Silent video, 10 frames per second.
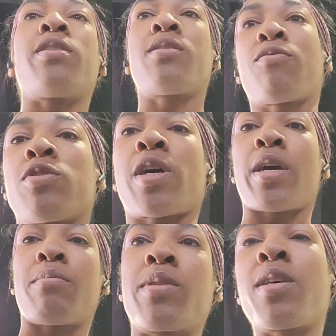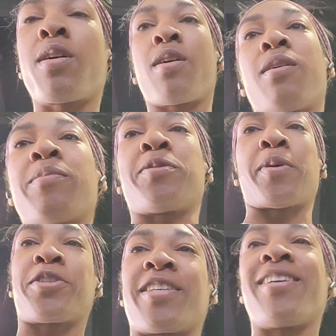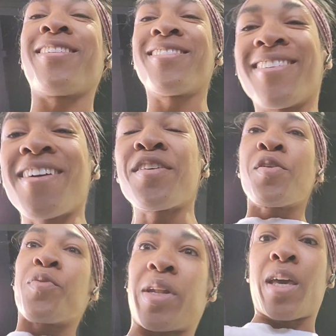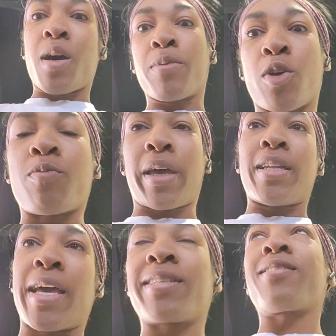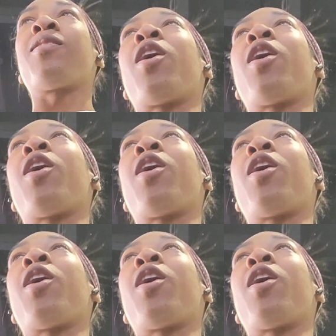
several times, especially when I upload my next